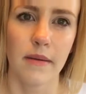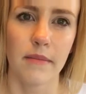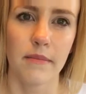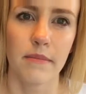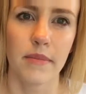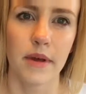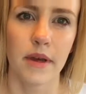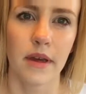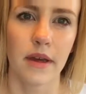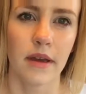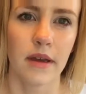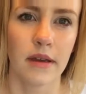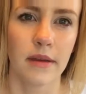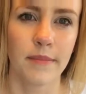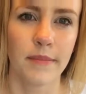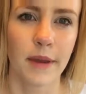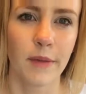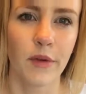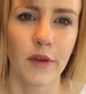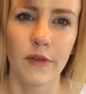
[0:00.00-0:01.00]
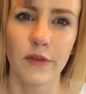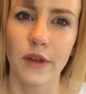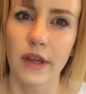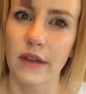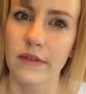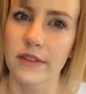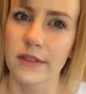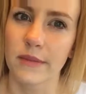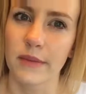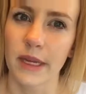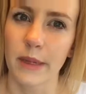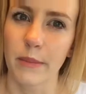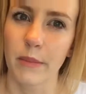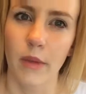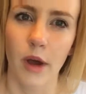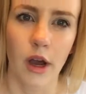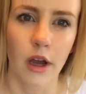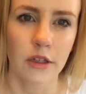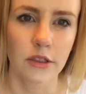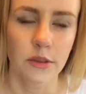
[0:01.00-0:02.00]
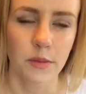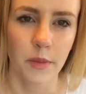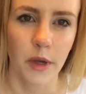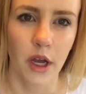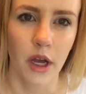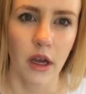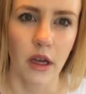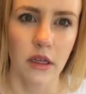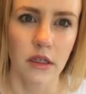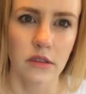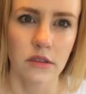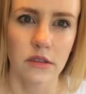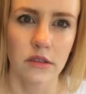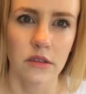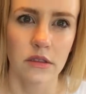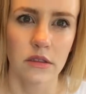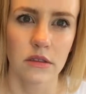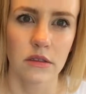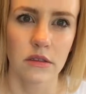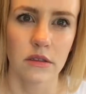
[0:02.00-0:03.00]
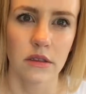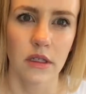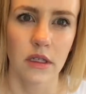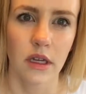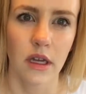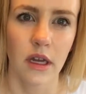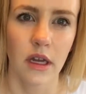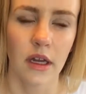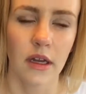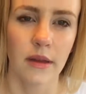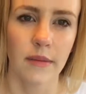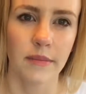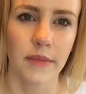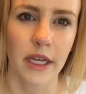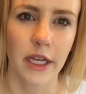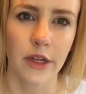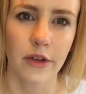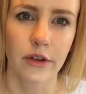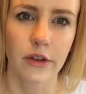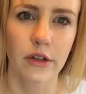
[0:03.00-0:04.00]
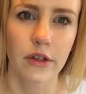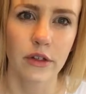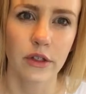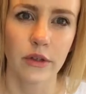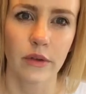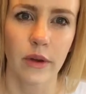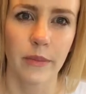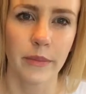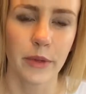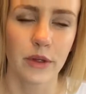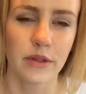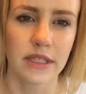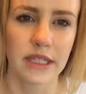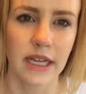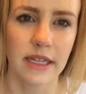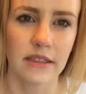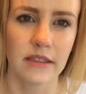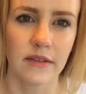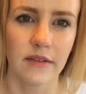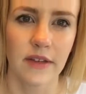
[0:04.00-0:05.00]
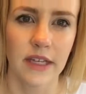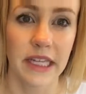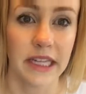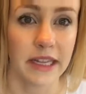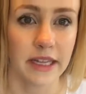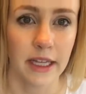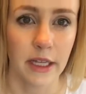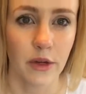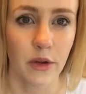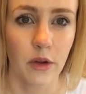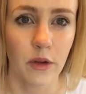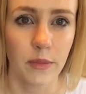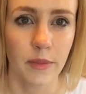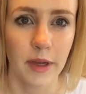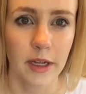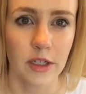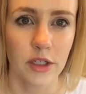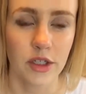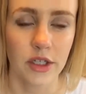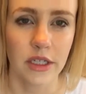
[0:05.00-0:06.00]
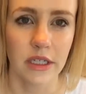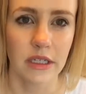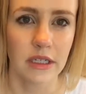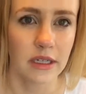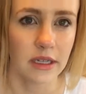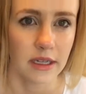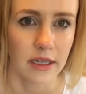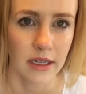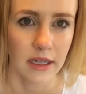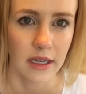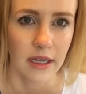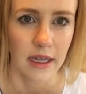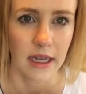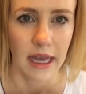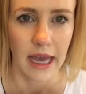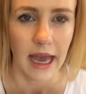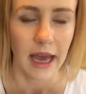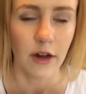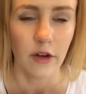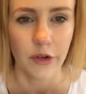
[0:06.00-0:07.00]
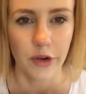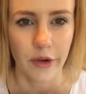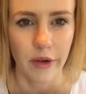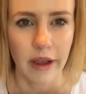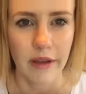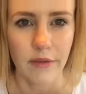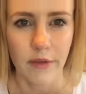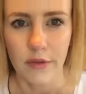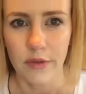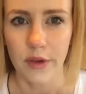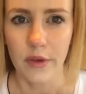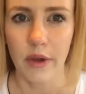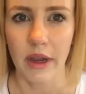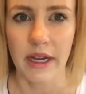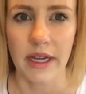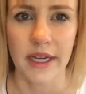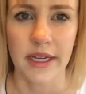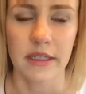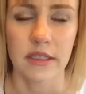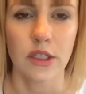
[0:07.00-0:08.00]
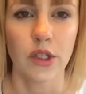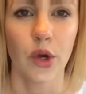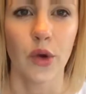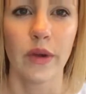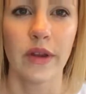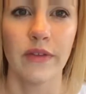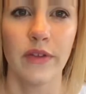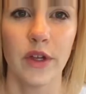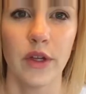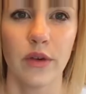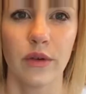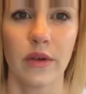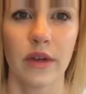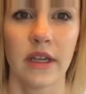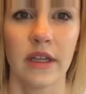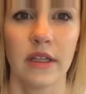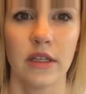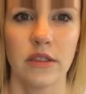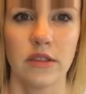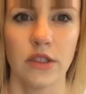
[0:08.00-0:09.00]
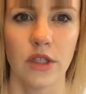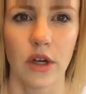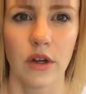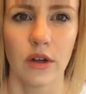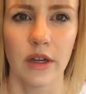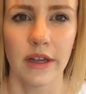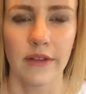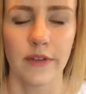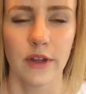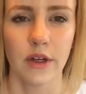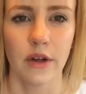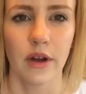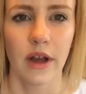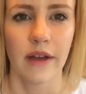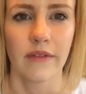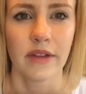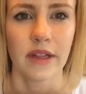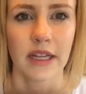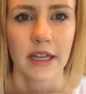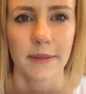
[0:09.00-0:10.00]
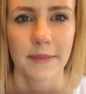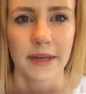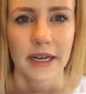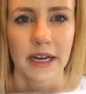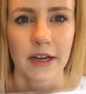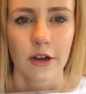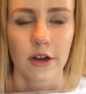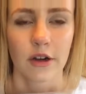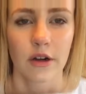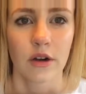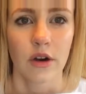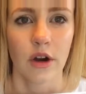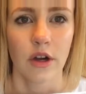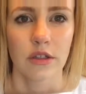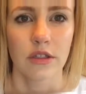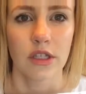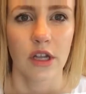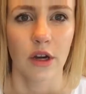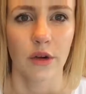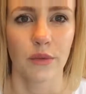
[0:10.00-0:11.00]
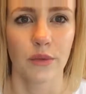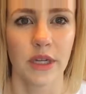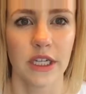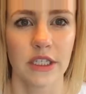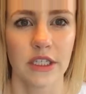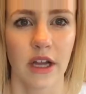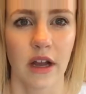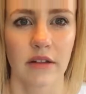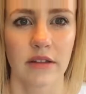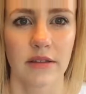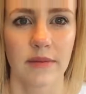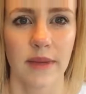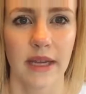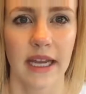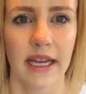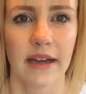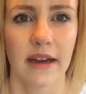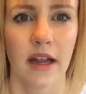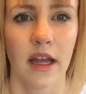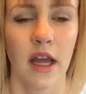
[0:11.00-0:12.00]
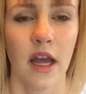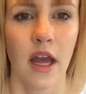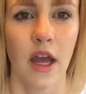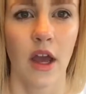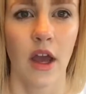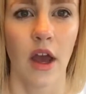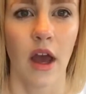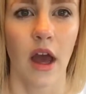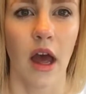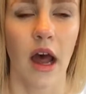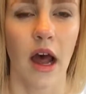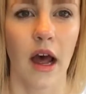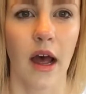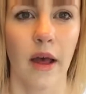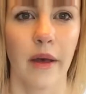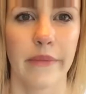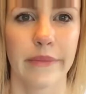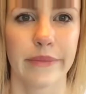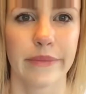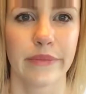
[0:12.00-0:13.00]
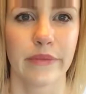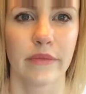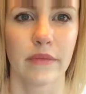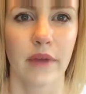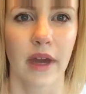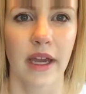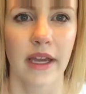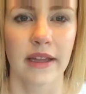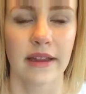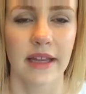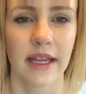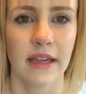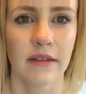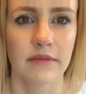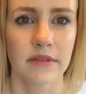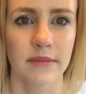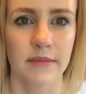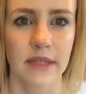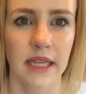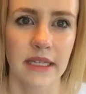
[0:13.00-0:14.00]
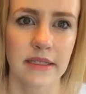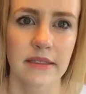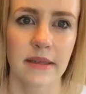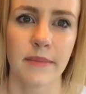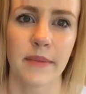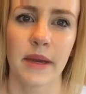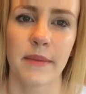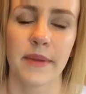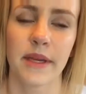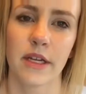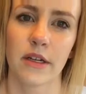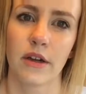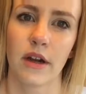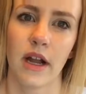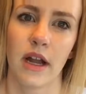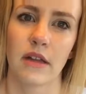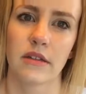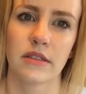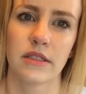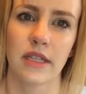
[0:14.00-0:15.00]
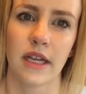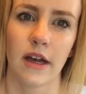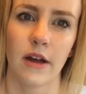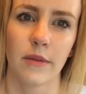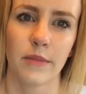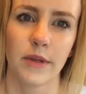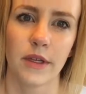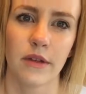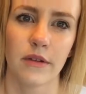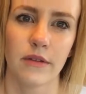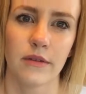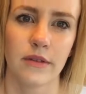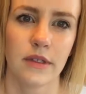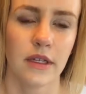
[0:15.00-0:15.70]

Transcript: But maybe if you have some like Mod Podge that you could glue on both sides of it and then hole punch it. I don't know. I have a few ideas. So if you don't have a laminator or cardstock, reach out to me and I can think of some things that might be in your house to help you